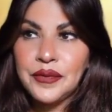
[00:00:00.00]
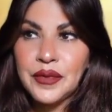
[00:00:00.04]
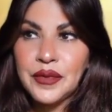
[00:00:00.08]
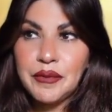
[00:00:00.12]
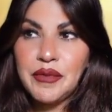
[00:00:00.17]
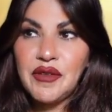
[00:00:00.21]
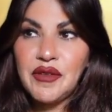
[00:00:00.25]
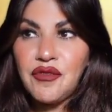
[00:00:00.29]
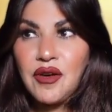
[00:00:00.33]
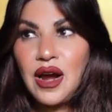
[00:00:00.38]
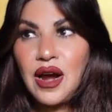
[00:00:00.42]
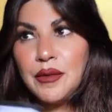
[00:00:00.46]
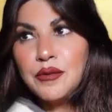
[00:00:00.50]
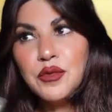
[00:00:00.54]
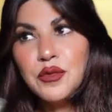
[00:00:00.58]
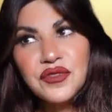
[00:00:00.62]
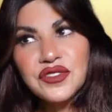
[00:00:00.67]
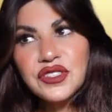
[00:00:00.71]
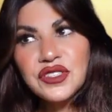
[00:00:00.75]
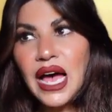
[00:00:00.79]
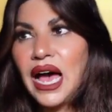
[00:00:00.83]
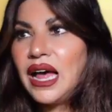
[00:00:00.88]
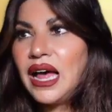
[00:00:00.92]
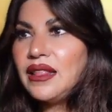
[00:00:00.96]
Before I
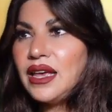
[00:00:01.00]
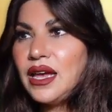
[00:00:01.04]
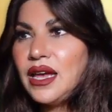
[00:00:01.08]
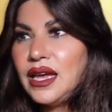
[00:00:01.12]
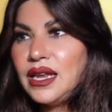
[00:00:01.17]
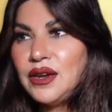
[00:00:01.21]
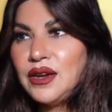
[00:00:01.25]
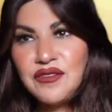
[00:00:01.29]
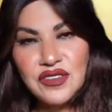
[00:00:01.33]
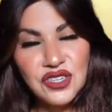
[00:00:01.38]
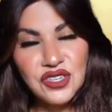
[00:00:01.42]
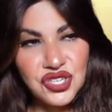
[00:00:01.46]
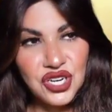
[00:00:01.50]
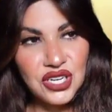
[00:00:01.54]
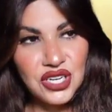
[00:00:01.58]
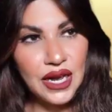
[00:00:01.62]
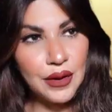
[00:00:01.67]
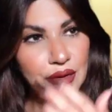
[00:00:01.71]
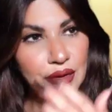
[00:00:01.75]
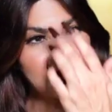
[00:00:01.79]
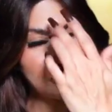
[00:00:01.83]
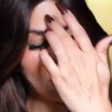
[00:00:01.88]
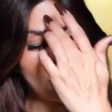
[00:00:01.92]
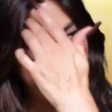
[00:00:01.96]
moved to L A in Virginia, I
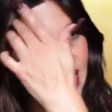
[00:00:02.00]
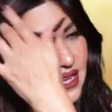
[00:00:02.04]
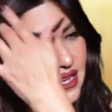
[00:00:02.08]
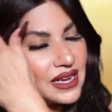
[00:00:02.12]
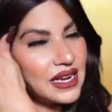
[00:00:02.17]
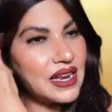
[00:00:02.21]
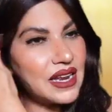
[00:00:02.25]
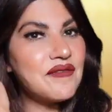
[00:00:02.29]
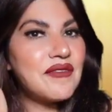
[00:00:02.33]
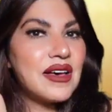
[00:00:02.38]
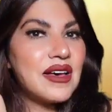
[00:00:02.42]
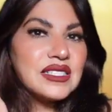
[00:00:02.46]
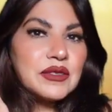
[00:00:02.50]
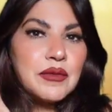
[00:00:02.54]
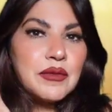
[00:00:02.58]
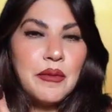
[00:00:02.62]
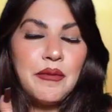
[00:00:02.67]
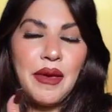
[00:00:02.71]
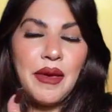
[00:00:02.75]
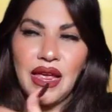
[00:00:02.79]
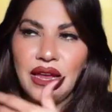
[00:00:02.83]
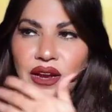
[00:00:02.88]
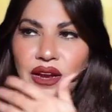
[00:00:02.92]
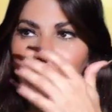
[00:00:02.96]
was dating an investment
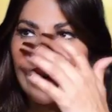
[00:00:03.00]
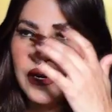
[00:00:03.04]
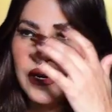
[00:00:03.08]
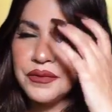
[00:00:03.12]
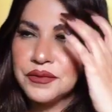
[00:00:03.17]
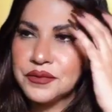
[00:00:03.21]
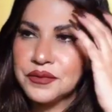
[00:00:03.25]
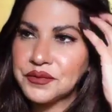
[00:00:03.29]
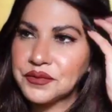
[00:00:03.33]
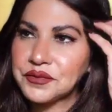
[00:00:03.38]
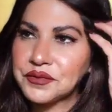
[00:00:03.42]
banker,